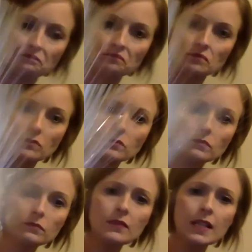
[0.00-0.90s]
It
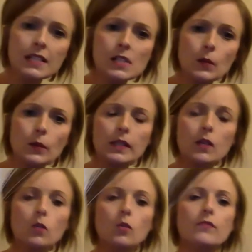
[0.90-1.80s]
has a really
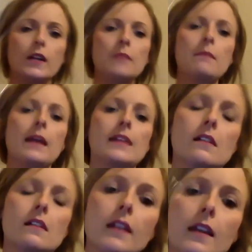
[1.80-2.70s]
cool fun base
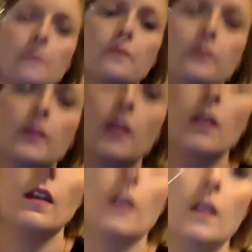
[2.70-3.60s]
on it.
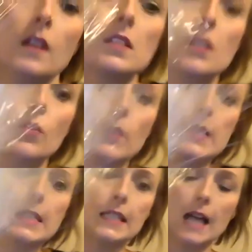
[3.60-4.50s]
It's
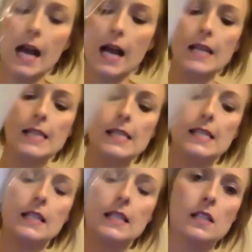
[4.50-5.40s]

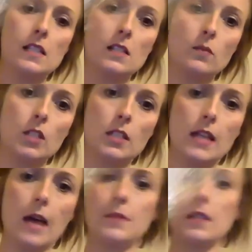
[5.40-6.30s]
crystallized, switch
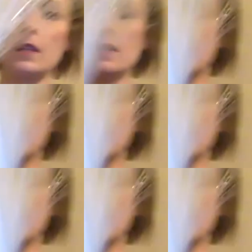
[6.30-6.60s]
adapted, as